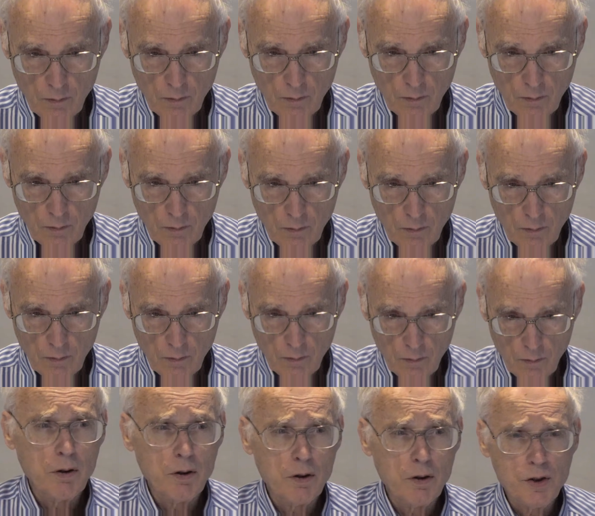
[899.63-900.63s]
So am I
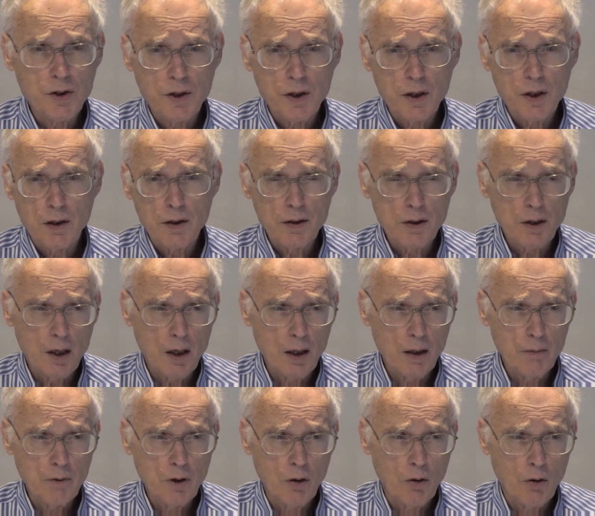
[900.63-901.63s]
able to see the
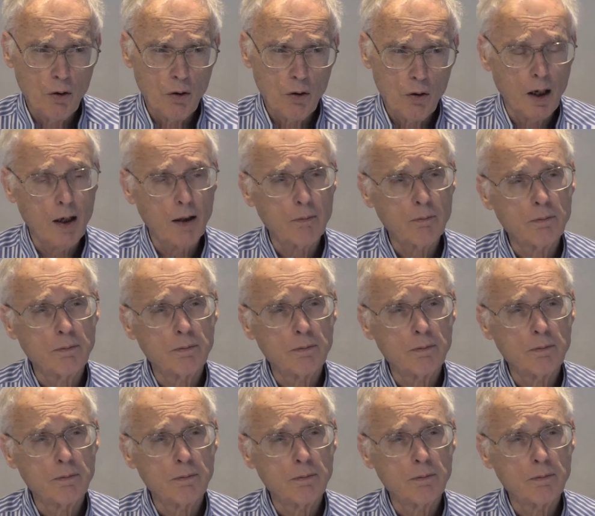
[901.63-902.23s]
time? No, I'm not,